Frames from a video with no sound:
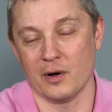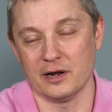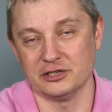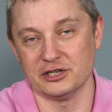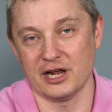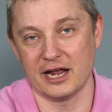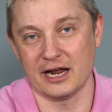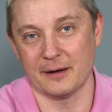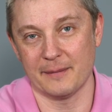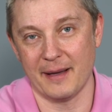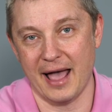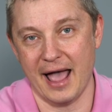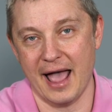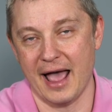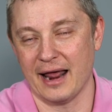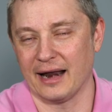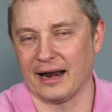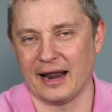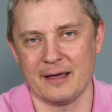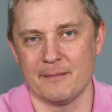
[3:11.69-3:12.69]
Jacob
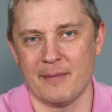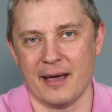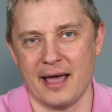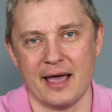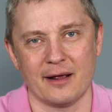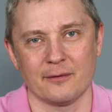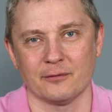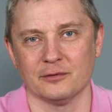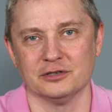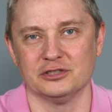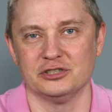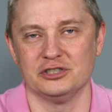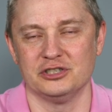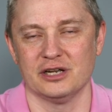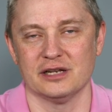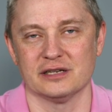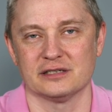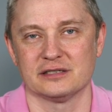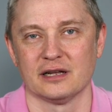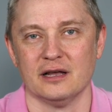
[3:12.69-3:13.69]
had. Laban was
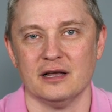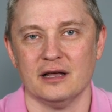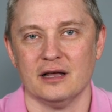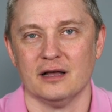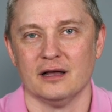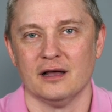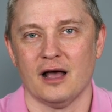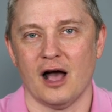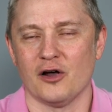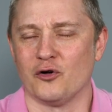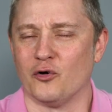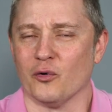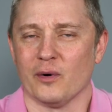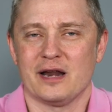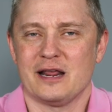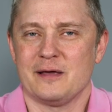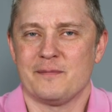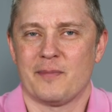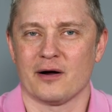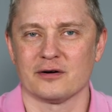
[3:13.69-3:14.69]
just a
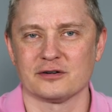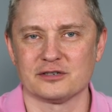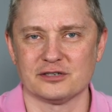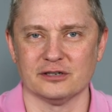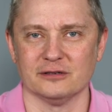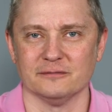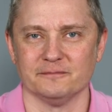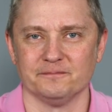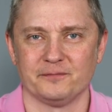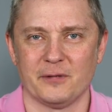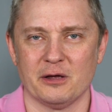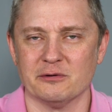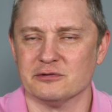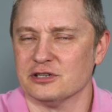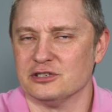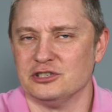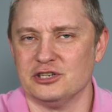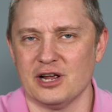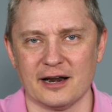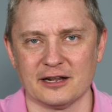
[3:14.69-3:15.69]
greedy person. He was
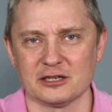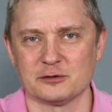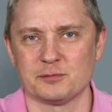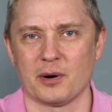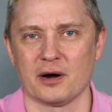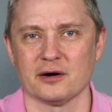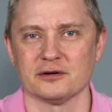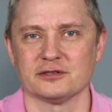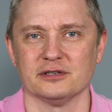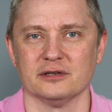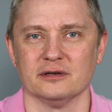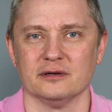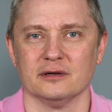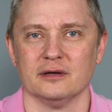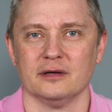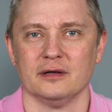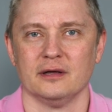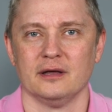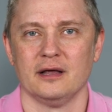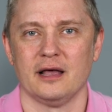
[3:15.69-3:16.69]
a jealous person.
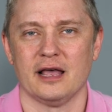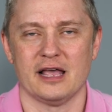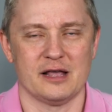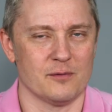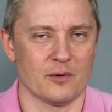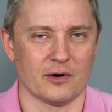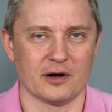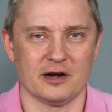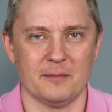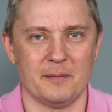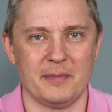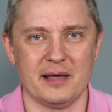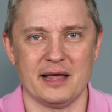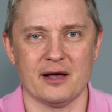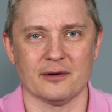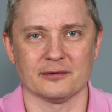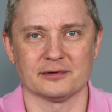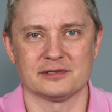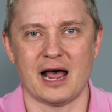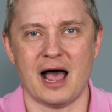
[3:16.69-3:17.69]
He wanted to
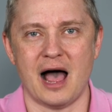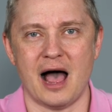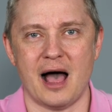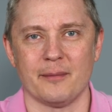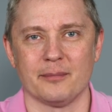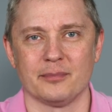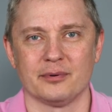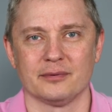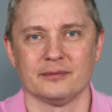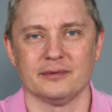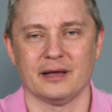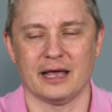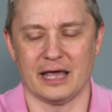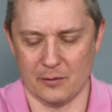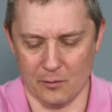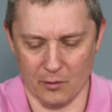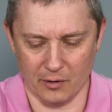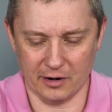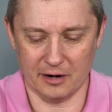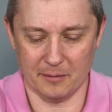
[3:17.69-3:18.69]
be on top.
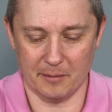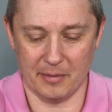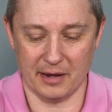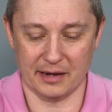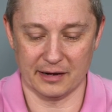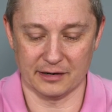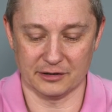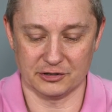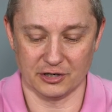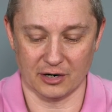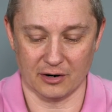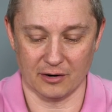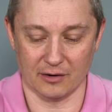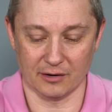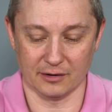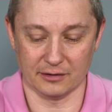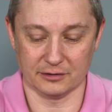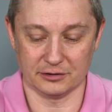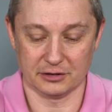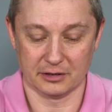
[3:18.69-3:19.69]
He wanted to be in
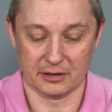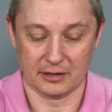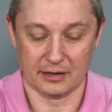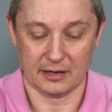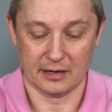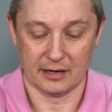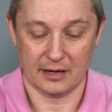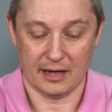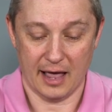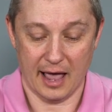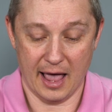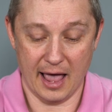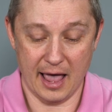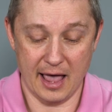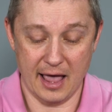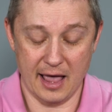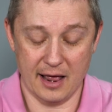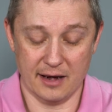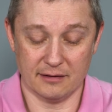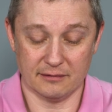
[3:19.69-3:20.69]
charge.
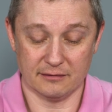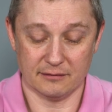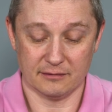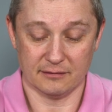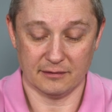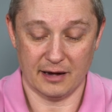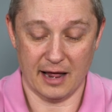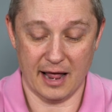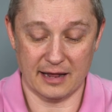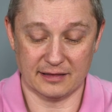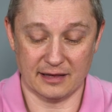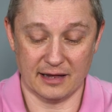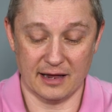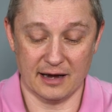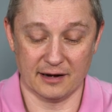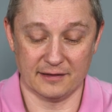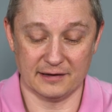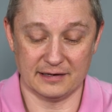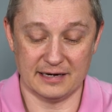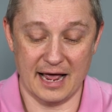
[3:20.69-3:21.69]
And at the
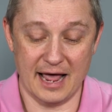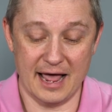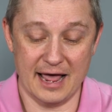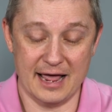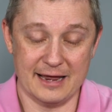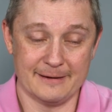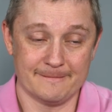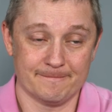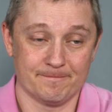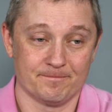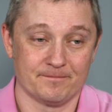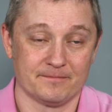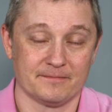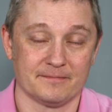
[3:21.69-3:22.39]
end of the day,